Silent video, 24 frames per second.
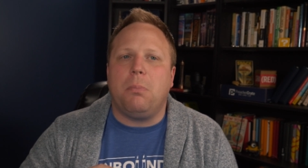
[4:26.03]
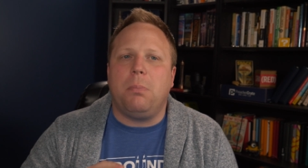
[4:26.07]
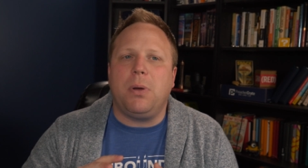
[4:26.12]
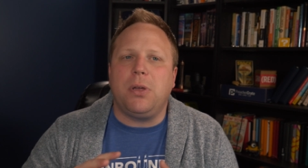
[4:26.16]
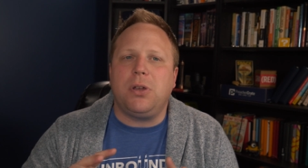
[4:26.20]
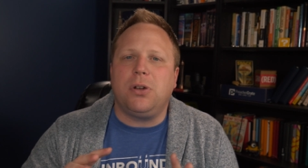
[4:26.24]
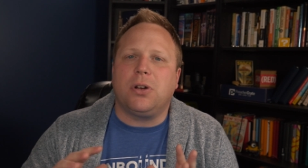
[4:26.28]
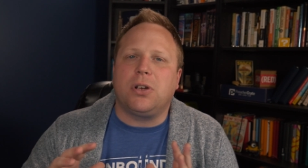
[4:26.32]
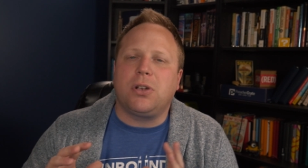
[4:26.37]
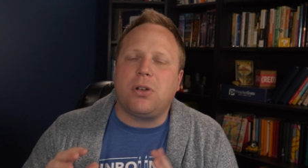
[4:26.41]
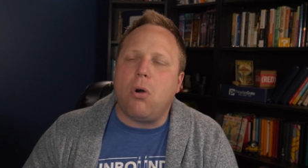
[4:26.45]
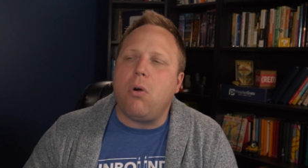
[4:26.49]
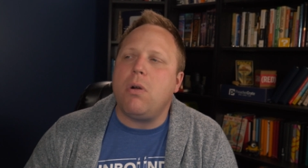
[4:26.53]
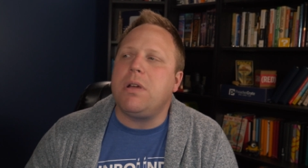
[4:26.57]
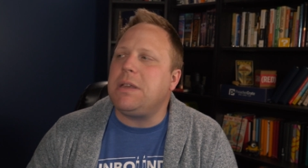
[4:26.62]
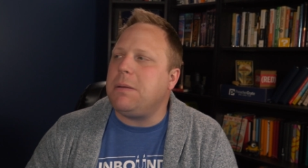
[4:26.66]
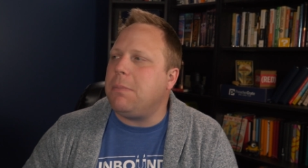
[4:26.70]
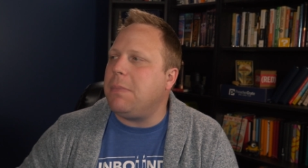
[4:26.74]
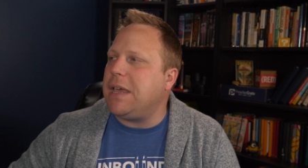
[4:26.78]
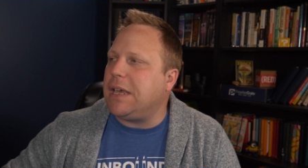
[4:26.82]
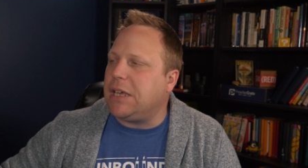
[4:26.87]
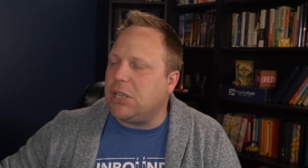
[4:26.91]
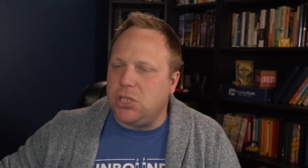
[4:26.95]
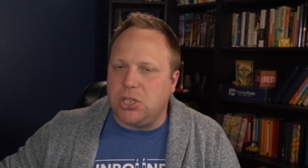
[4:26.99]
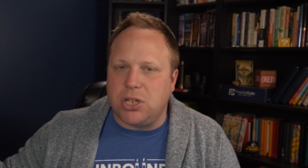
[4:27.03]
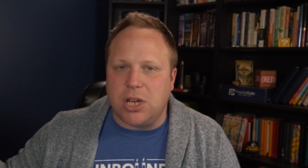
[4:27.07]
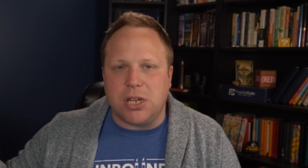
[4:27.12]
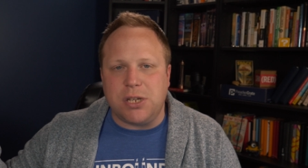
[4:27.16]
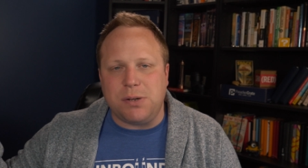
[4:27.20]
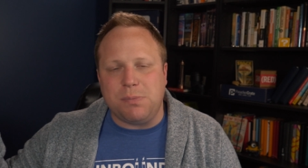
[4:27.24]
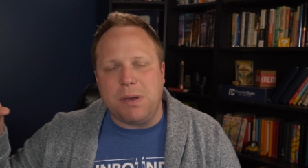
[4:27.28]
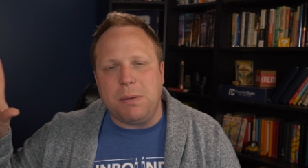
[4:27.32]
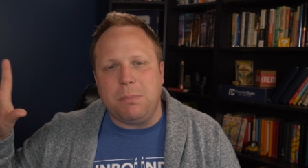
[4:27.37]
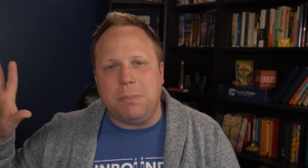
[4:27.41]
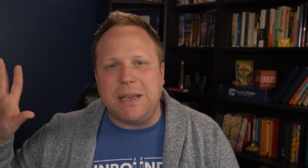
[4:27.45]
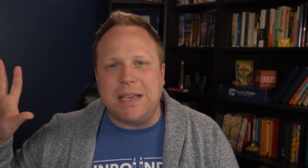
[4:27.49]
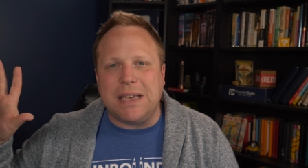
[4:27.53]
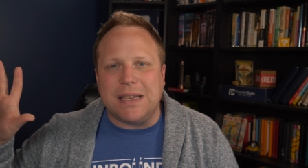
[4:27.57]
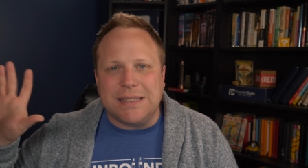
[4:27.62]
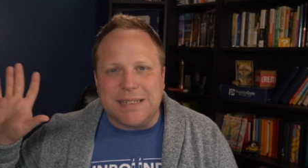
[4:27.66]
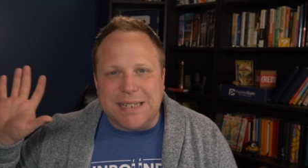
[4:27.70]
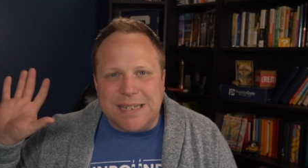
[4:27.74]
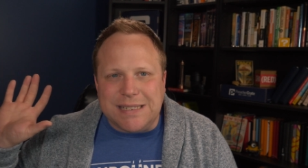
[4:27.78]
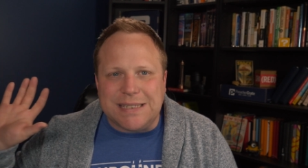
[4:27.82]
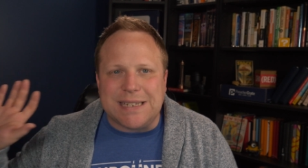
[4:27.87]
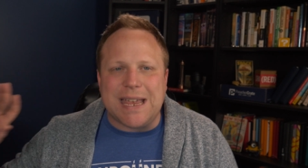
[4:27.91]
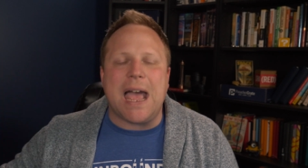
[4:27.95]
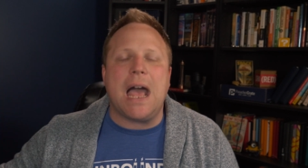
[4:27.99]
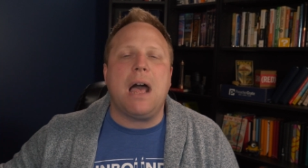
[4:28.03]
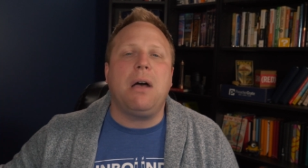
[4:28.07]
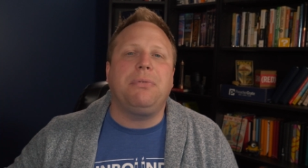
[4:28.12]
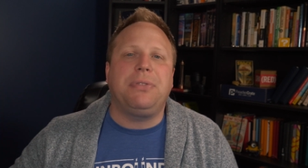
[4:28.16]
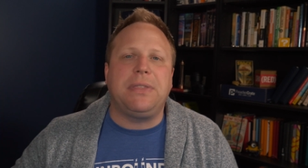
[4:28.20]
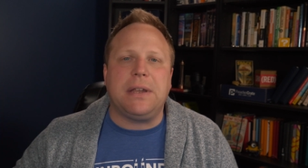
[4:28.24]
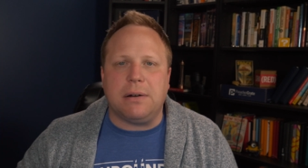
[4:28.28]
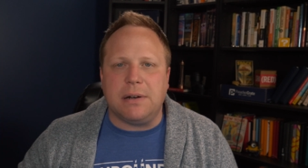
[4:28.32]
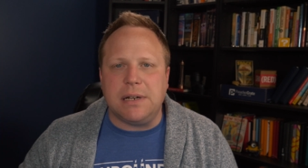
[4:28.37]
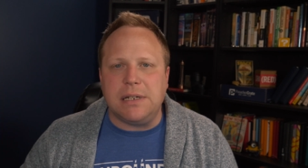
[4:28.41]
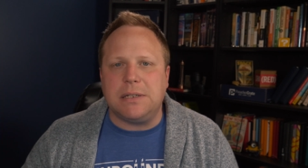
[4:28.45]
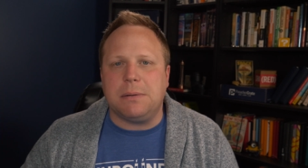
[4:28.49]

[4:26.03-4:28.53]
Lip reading: but you're going to make a judgment because he's out there.